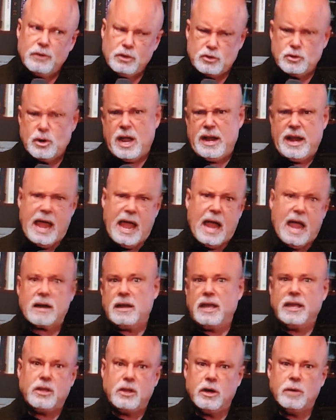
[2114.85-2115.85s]
you try and act
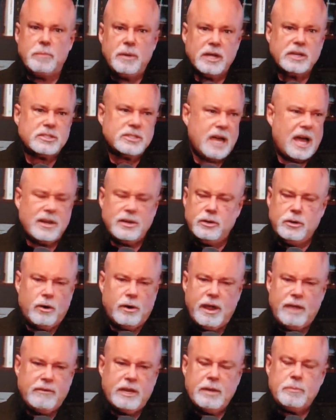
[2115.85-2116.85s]
like you're a big shot and you don't
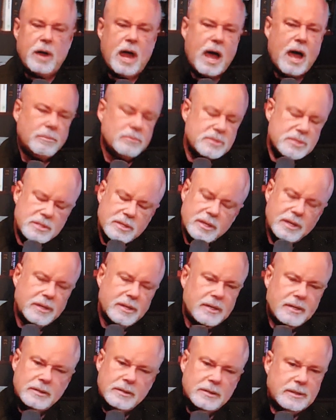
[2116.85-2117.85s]
have any problems,
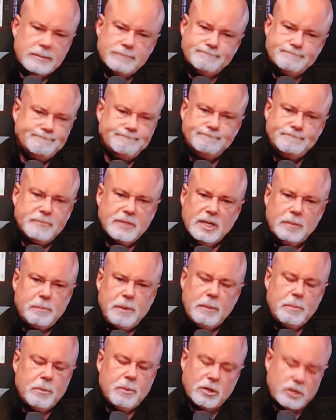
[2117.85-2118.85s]

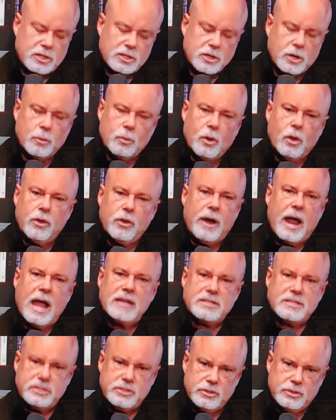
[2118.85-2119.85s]
people are just going to roll their
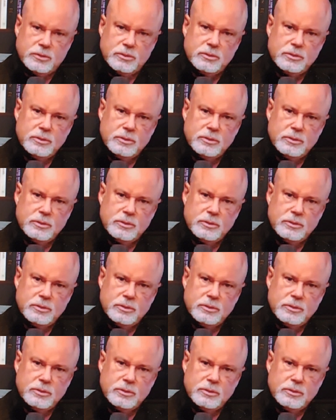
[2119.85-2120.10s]
eyes at you.